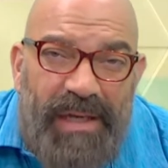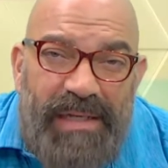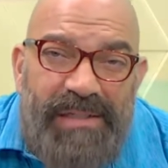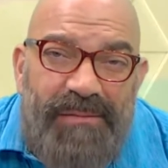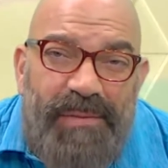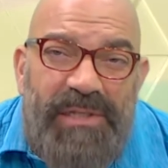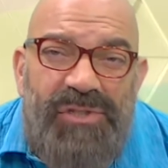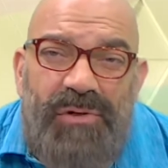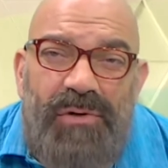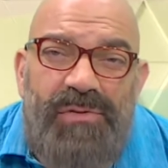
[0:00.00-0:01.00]
is the
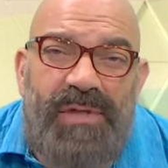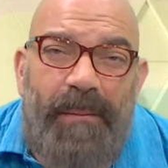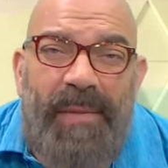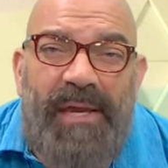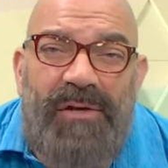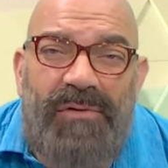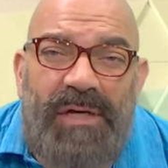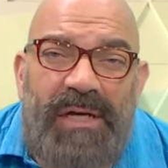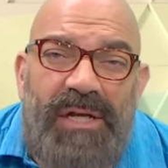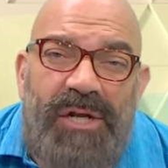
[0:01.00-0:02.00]
bistro's
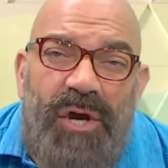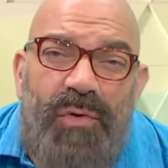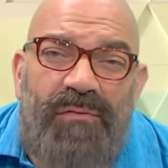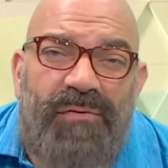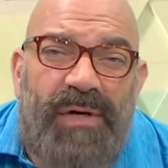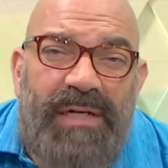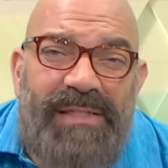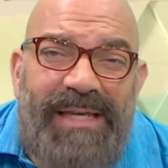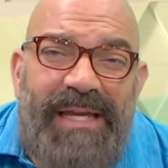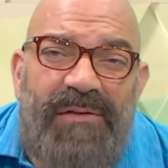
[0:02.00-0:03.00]
bakery known for
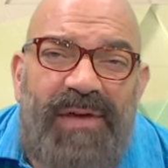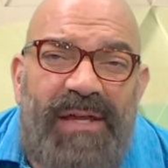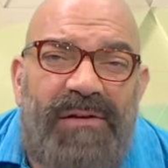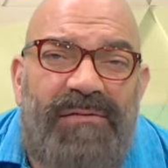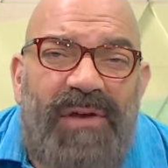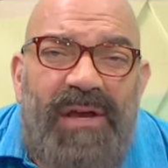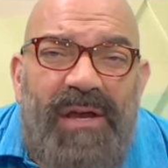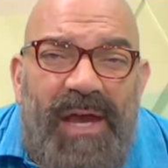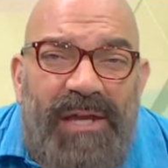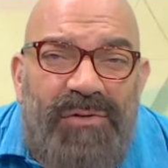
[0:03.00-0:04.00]
its innovative
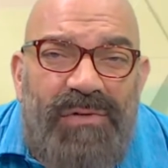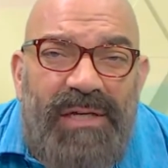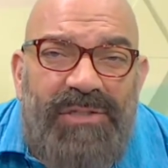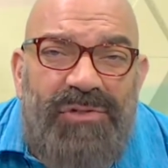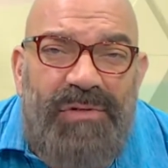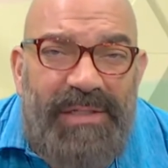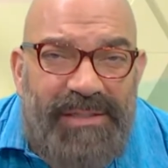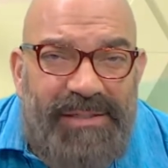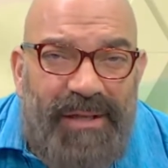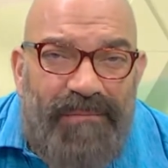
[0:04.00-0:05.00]
and unique
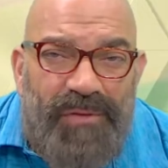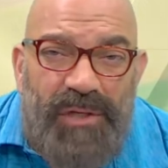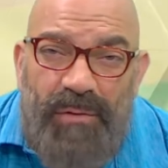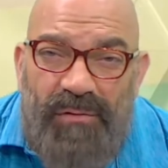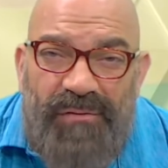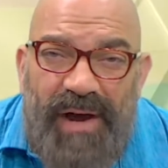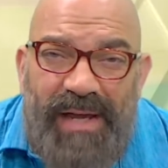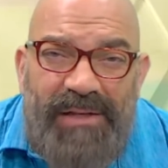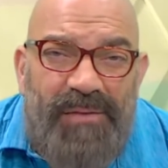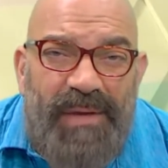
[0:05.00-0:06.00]
treats. You won't
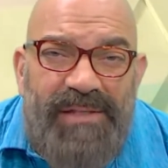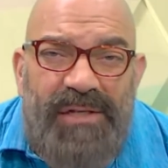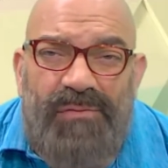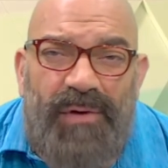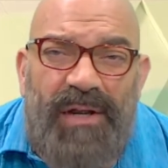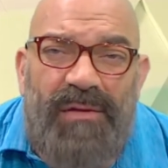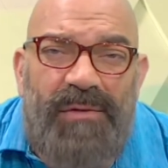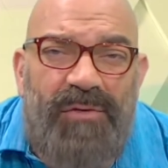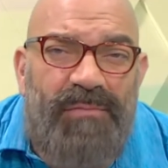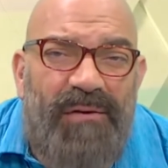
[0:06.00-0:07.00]
find the basic
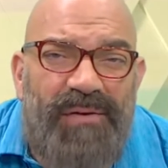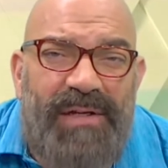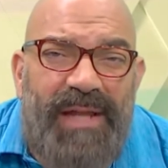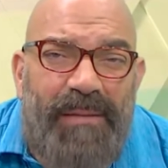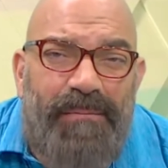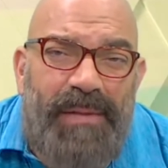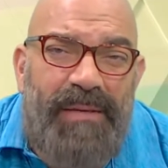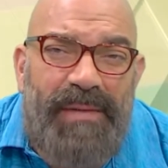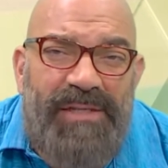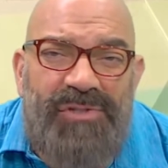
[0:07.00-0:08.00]
run-of-the-mill muffin at
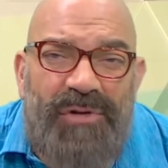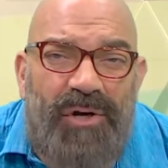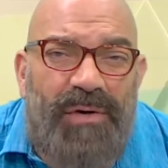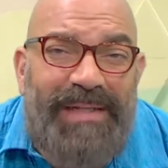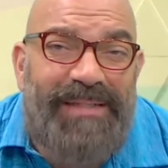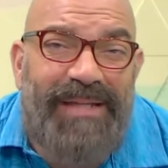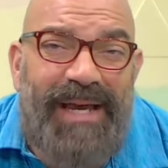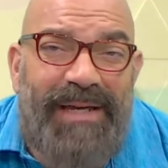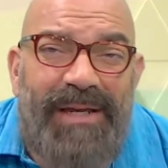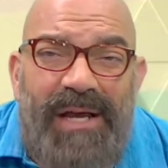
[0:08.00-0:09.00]
B Bistro.
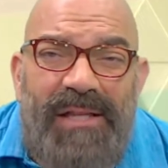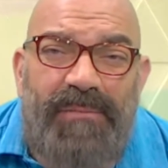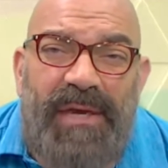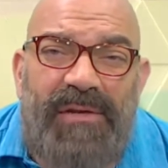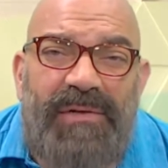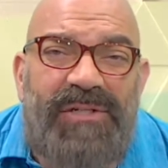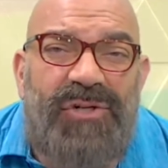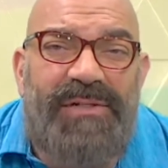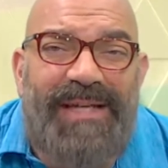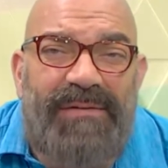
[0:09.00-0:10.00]
Instead, the bakery
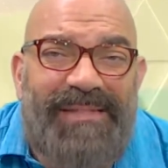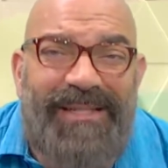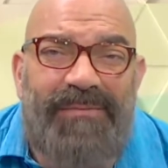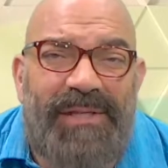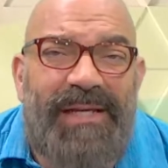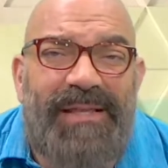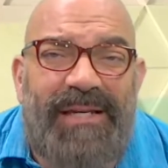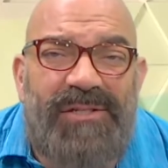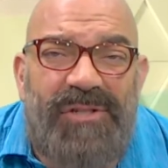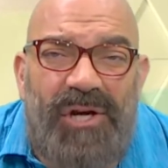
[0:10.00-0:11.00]
turns out something
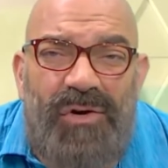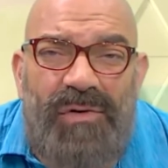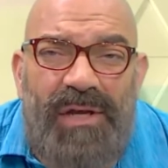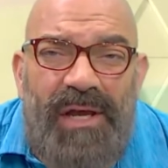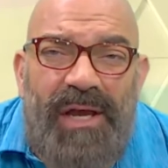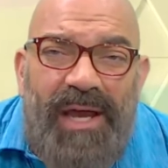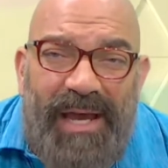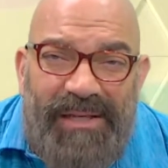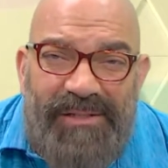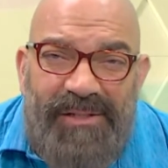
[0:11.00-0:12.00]
that is known
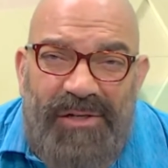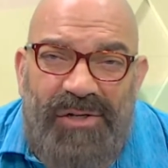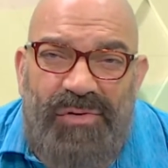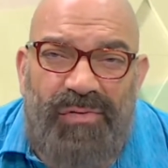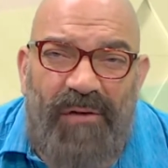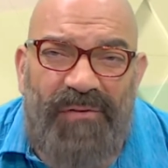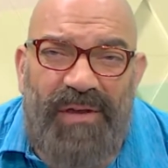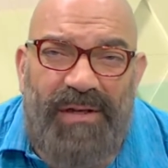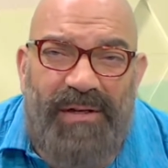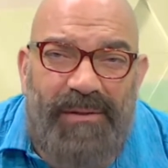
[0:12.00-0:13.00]
as the
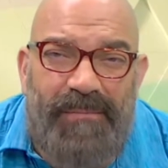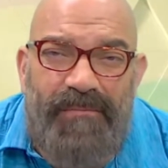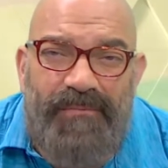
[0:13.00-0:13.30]
cruffin,